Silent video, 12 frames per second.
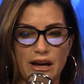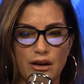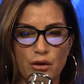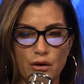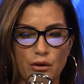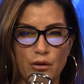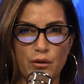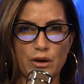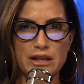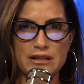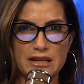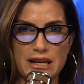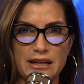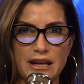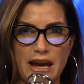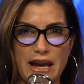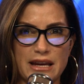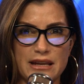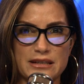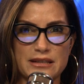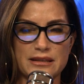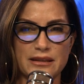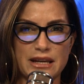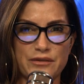who is in a
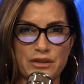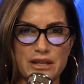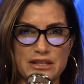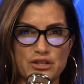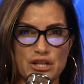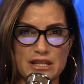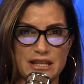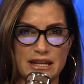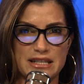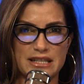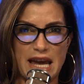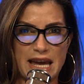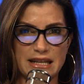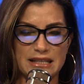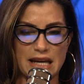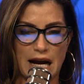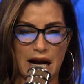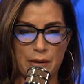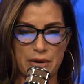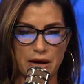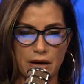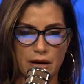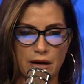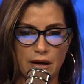sleeveless, she's in a tank top.
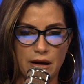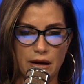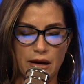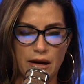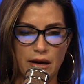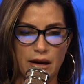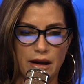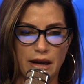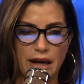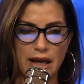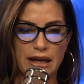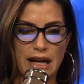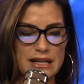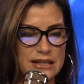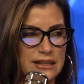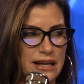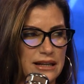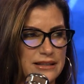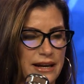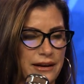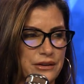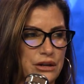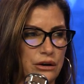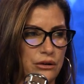And I just got to
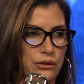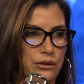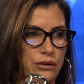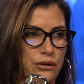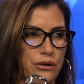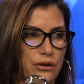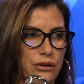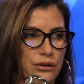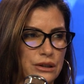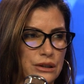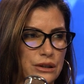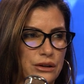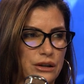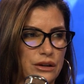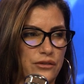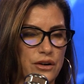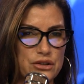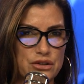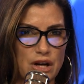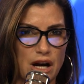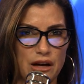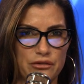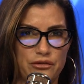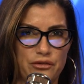tell you first
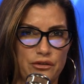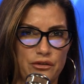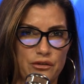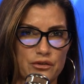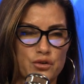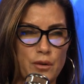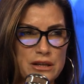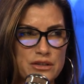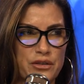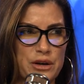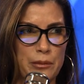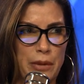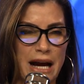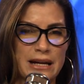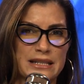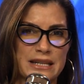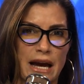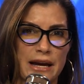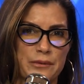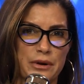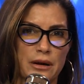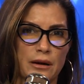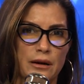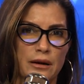off, dress for your body type,
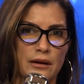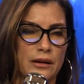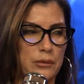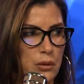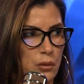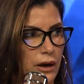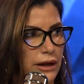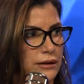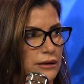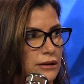number one,